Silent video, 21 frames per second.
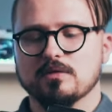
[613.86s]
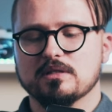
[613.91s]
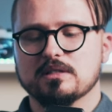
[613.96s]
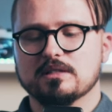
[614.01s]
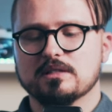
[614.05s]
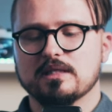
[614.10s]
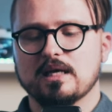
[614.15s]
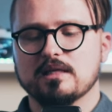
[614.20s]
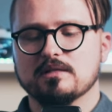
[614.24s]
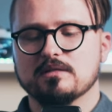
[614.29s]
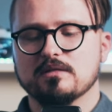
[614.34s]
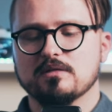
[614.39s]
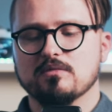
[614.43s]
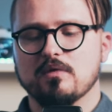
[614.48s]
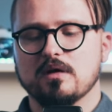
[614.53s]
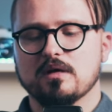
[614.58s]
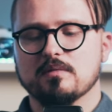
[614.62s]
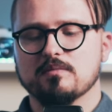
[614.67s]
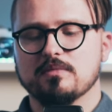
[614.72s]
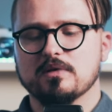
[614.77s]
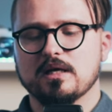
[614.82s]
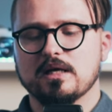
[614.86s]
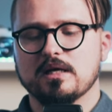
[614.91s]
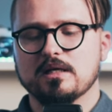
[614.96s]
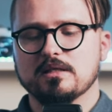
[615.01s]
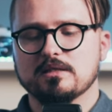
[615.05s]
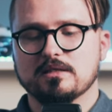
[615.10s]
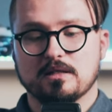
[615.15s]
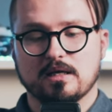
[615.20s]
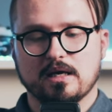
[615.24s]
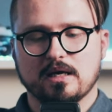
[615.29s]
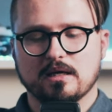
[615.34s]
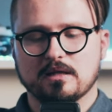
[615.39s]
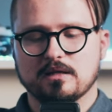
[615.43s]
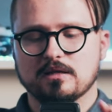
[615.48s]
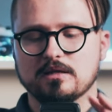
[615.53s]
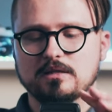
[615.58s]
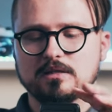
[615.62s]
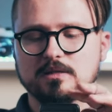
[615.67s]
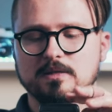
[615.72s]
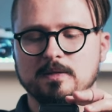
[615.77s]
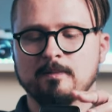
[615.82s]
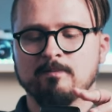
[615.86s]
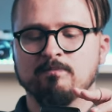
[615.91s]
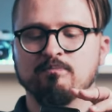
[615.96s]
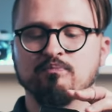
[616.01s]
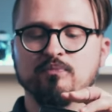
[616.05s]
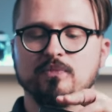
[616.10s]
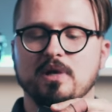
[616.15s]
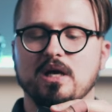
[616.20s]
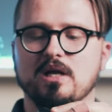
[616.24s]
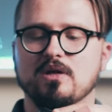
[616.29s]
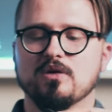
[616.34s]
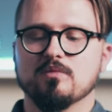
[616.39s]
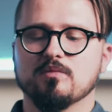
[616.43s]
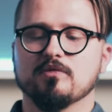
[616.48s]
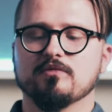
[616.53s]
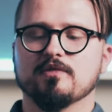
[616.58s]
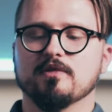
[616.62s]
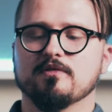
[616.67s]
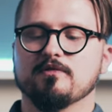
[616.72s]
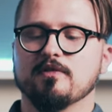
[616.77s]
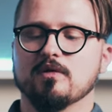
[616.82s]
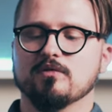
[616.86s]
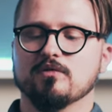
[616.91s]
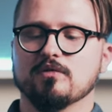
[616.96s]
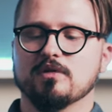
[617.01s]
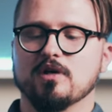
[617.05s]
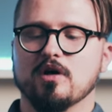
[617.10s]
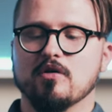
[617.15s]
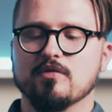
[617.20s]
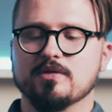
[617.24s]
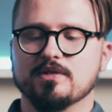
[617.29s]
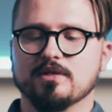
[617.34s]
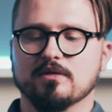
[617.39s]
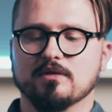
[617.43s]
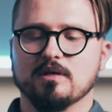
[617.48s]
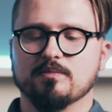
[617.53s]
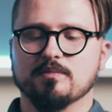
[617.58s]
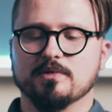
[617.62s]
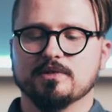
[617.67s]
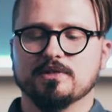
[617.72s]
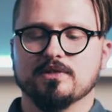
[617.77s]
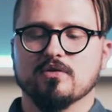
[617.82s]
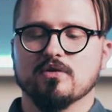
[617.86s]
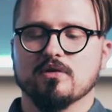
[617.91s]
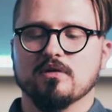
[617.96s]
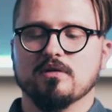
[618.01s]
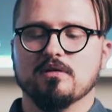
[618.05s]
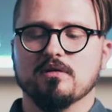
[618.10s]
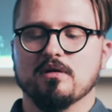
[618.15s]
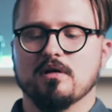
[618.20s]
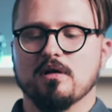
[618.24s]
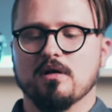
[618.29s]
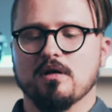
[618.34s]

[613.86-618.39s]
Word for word: it stays in one place like this. Then you move the phone to the horizontal position